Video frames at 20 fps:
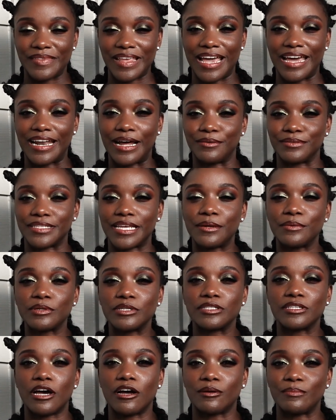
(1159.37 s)
And I was
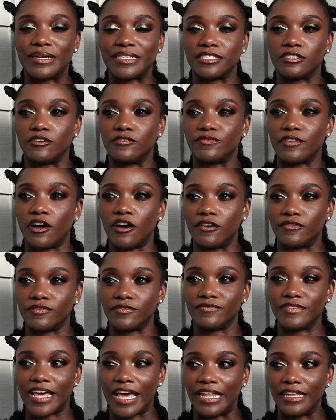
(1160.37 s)
able to talk myself off
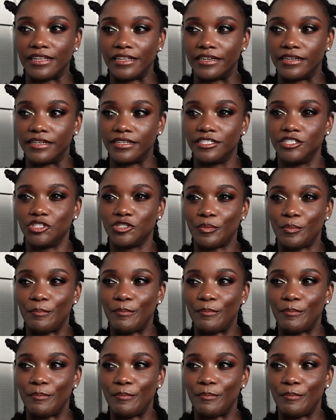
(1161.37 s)
of that ledge,